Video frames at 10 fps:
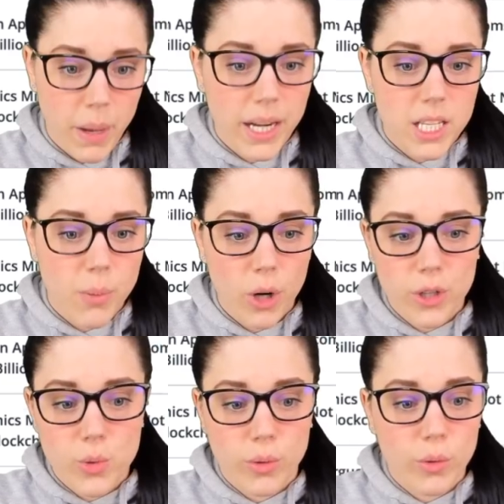Binance
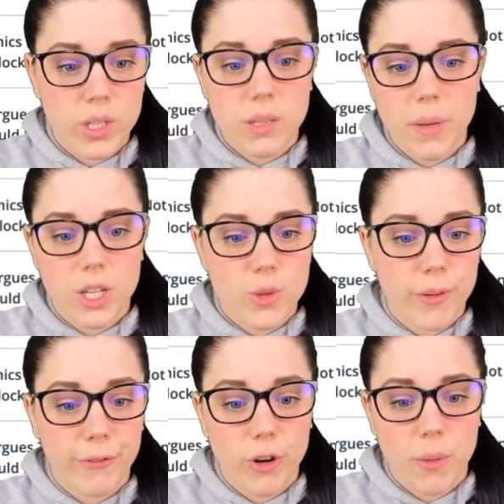partners with risk
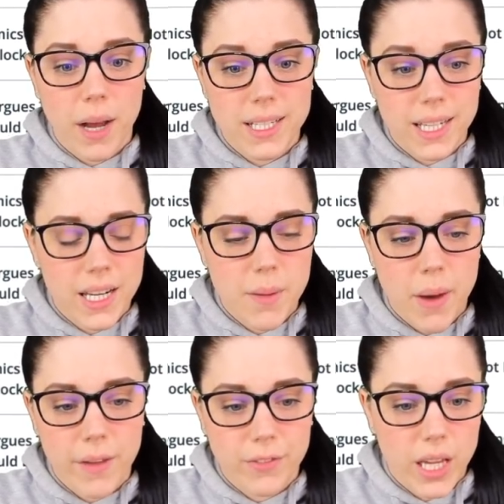management firm
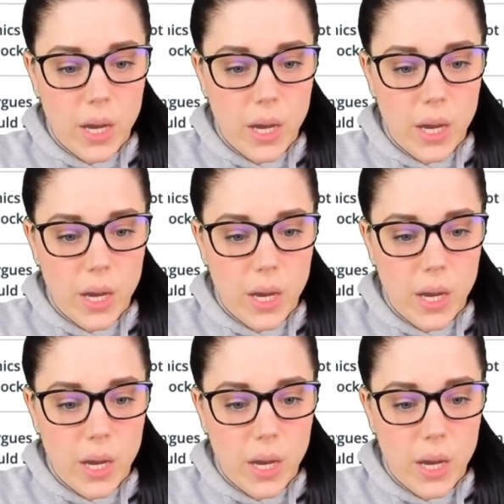IdentityMine for